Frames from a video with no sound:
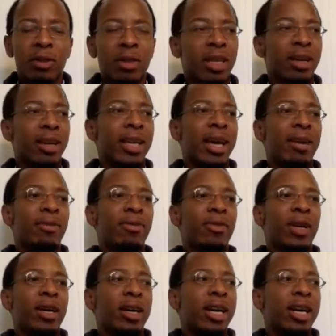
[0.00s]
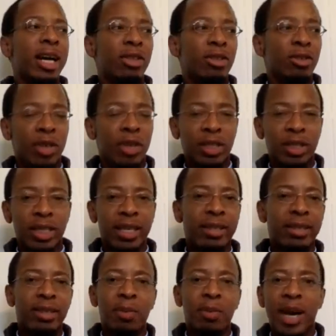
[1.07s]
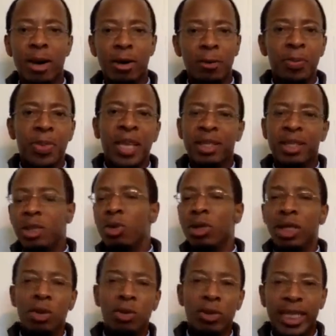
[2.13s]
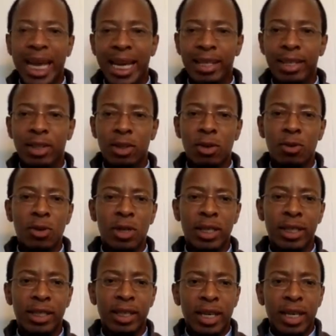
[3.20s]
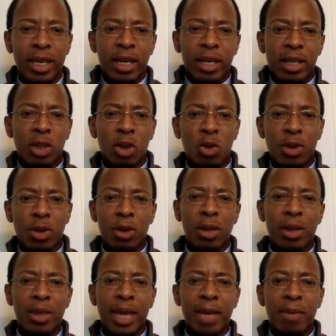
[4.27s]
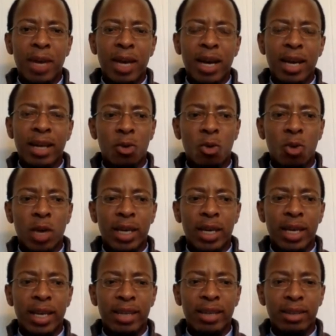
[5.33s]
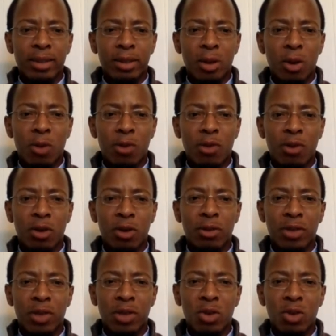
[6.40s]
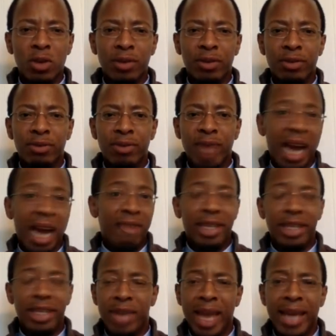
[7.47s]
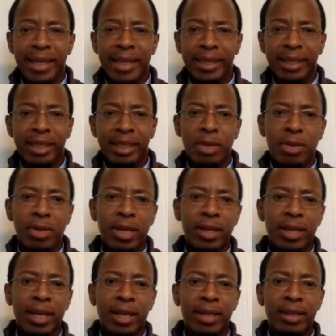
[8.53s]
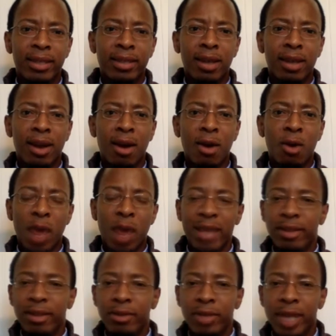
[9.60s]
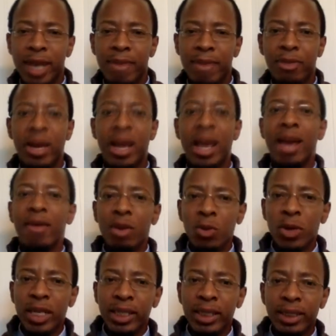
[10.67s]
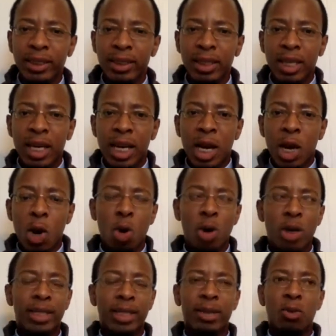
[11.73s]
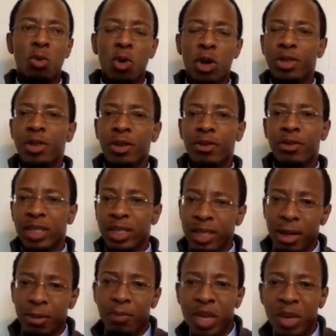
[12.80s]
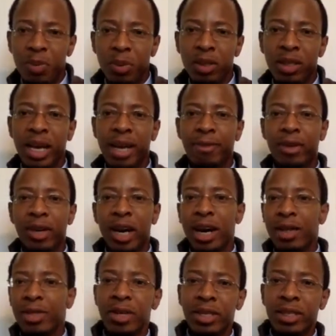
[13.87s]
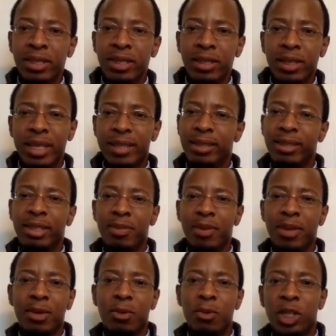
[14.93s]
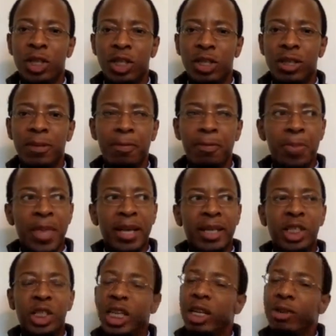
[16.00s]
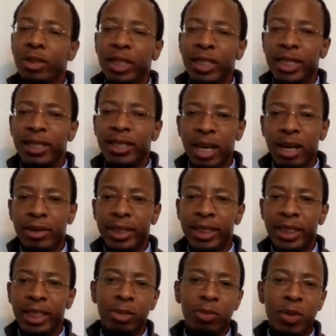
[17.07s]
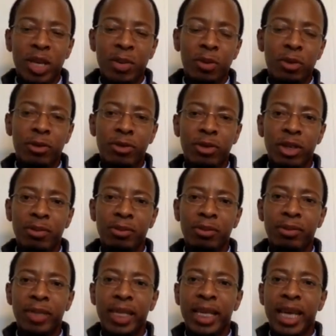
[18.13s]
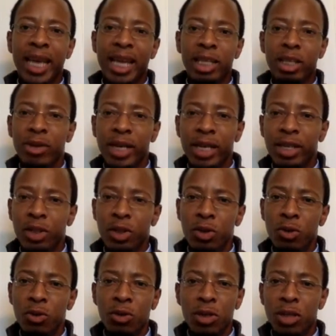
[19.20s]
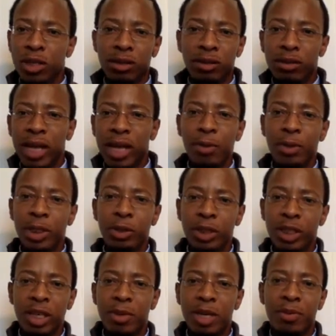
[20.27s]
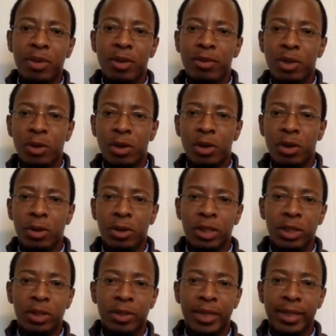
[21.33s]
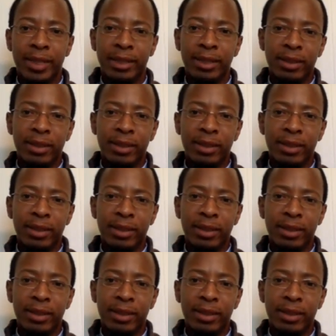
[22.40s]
There are a lot of controversies about student loan debt and so on. So with all of that in mind, what is your overall view of higher education? Do you think that it's a waste of time for everyone? Or is it worth it for some people and not for others? Is it something that we should generally discourage young people from entering into? Or how would you sum up your view on the whole situation?